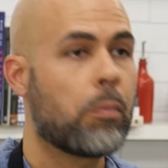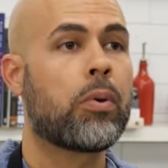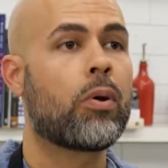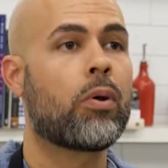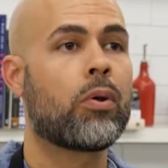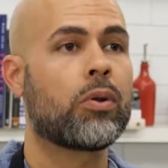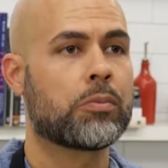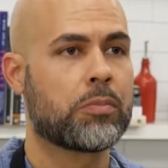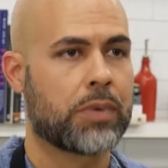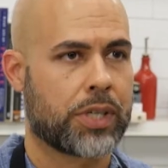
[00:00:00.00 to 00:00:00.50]

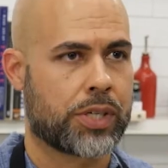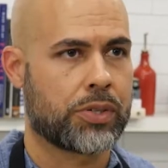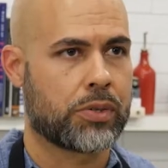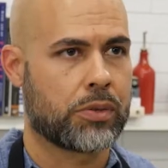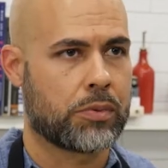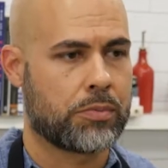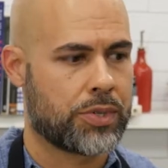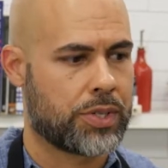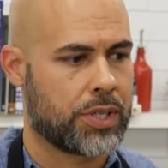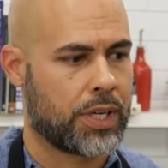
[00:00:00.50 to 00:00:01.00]
pulled
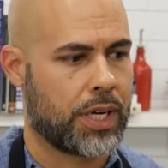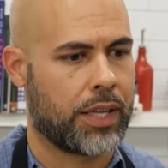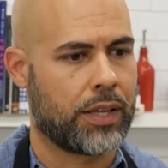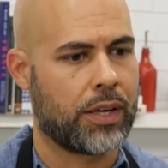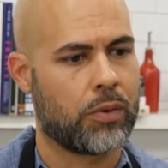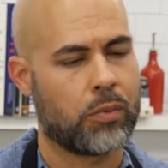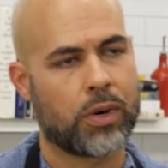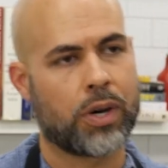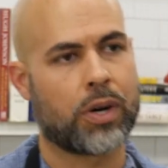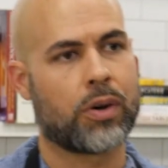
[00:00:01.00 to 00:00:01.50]
mushrooms. And
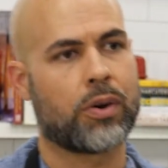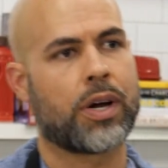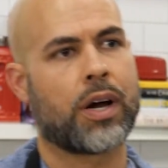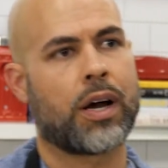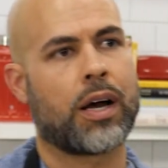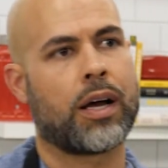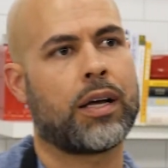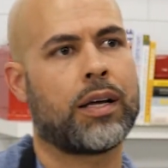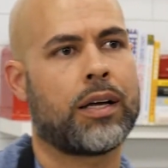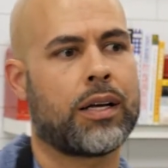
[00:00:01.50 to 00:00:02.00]
then we're
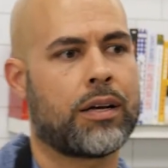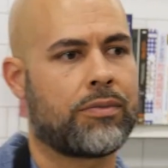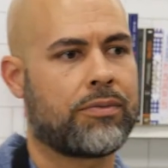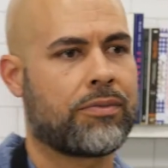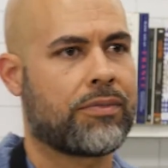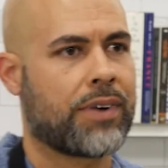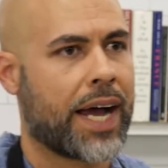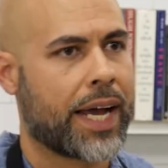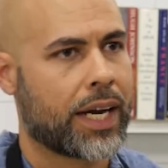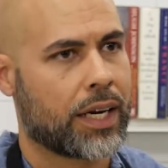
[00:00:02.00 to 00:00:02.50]
gonna
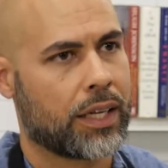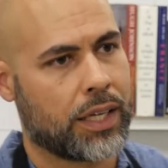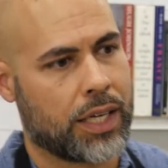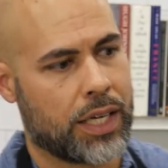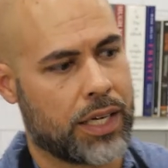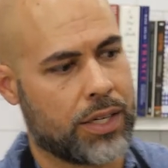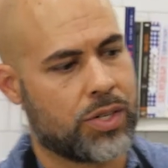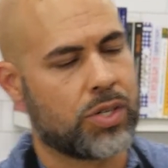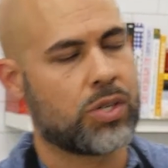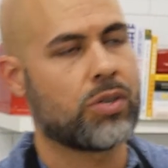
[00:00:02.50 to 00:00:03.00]

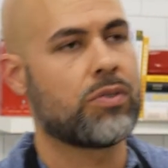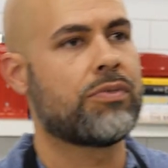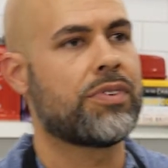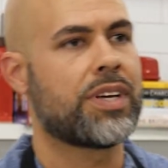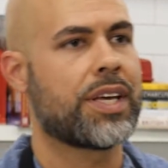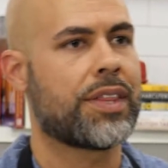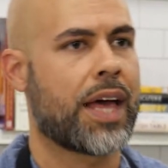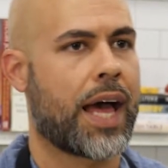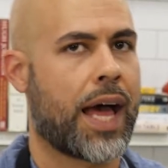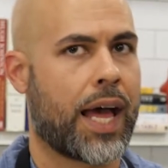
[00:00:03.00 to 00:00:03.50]
finally sous
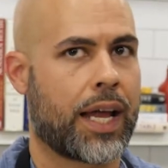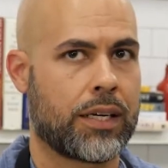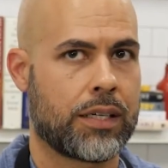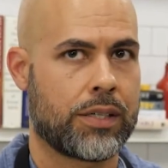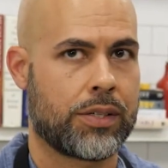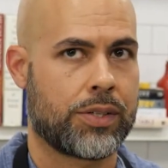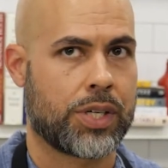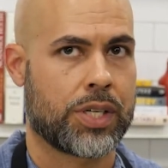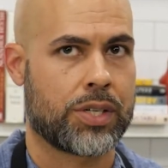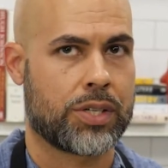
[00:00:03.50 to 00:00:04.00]
vide that
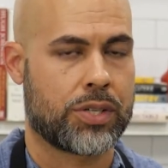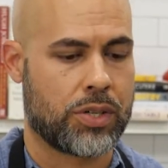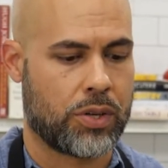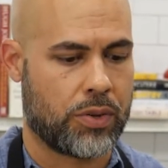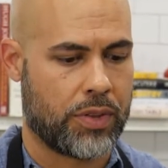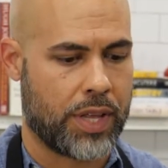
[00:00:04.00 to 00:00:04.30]
just so